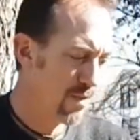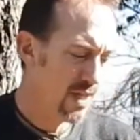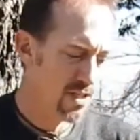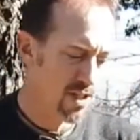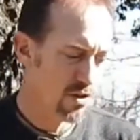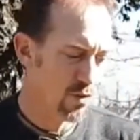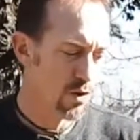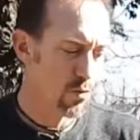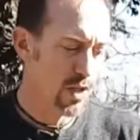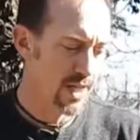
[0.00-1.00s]
That's also
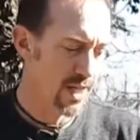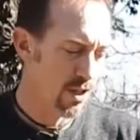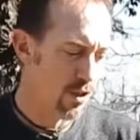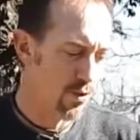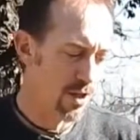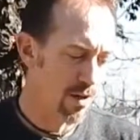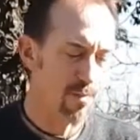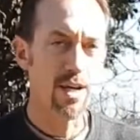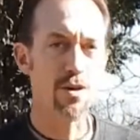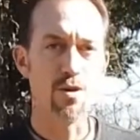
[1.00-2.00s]
one way you can
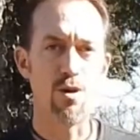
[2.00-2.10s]
make your